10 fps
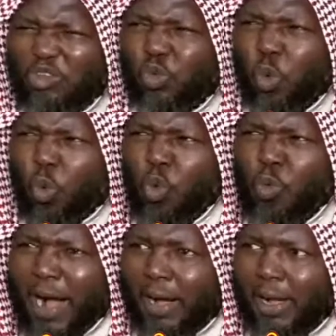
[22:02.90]

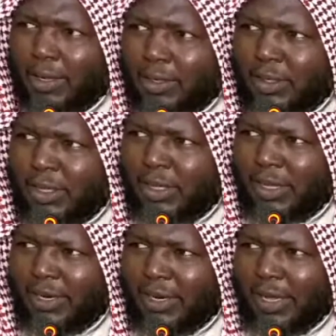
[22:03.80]
hukuma.
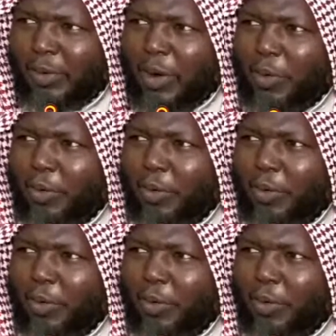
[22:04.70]
Now the one